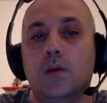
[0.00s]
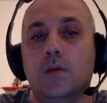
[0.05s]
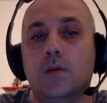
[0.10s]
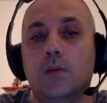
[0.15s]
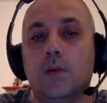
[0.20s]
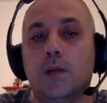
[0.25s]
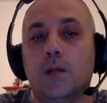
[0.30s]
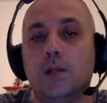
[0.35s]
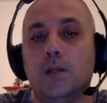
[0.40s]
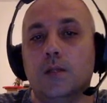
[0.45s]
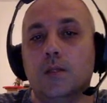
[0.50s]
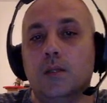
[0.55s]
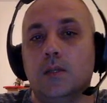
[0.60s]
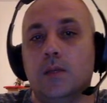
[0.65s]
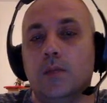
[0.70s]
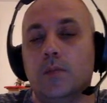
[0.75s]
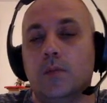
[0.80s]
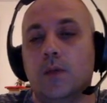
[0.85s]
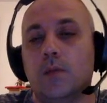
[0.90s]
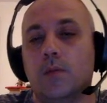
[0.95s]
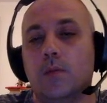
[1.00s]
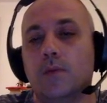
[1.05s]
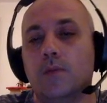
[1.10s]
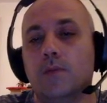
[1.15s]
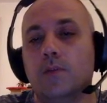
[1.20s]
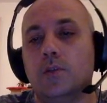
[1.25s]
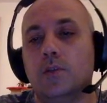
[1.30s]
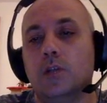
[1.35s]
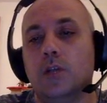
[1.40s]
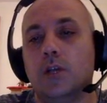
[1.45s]
while at the same time
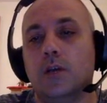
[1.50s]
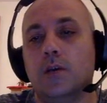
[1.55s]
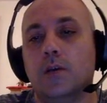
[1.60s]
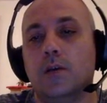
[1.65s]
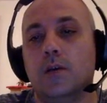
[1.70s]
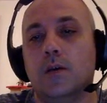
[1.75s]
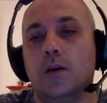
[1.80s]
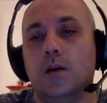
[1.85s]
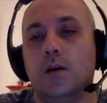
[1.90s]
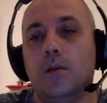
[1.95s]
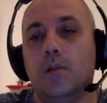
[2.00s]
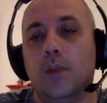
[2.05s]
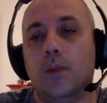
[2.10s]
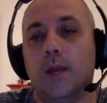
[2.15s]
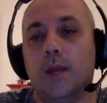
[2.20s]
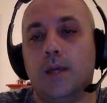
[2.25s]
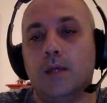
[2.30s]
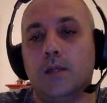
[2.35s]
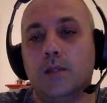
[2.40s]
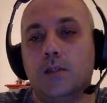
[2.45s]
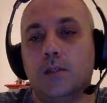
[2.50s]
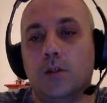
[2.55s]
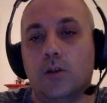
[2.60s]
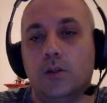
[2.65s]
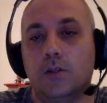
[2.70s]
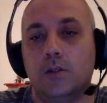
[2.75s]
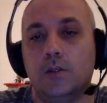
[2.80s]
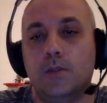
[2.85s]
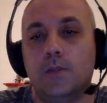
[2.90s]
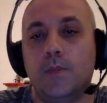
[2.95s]
giving check. Black is
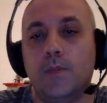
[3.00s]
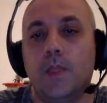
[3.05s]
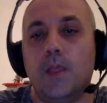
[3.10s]
lost.